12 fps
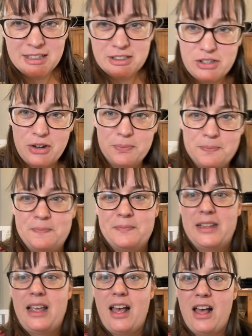So
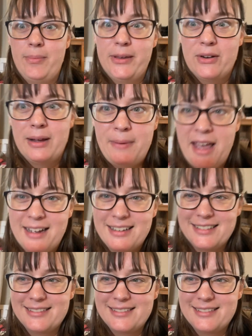I'll be right back.